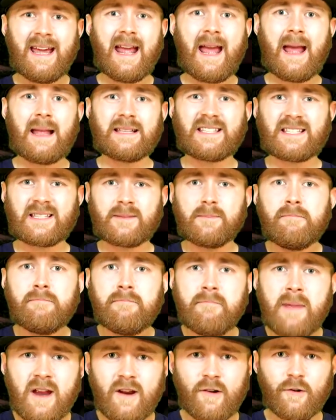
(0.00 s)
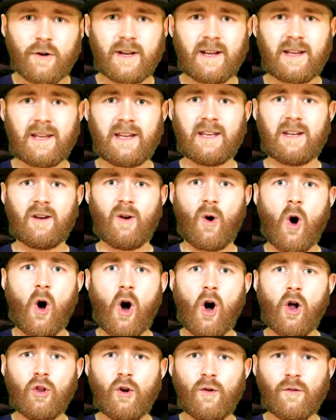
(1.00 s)
and smearing it
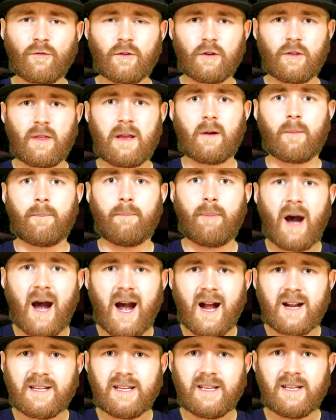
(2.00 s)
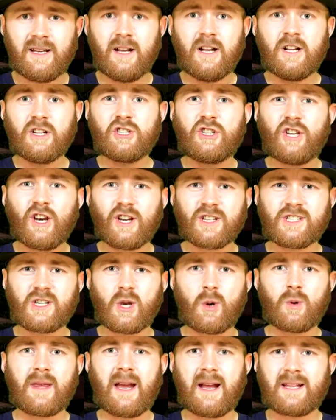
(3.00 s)
all over their body just
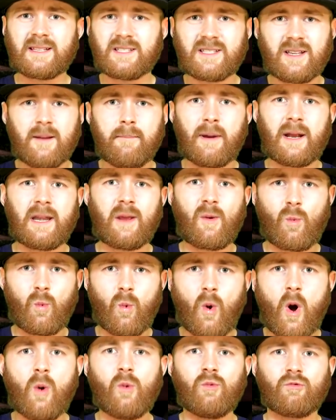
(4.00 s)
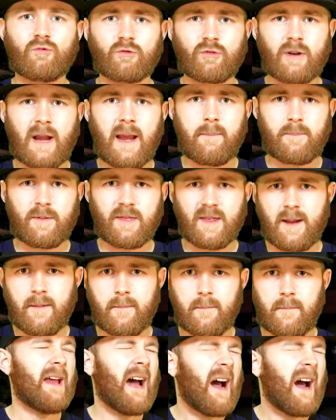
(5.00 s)
so that somebody won't rape them.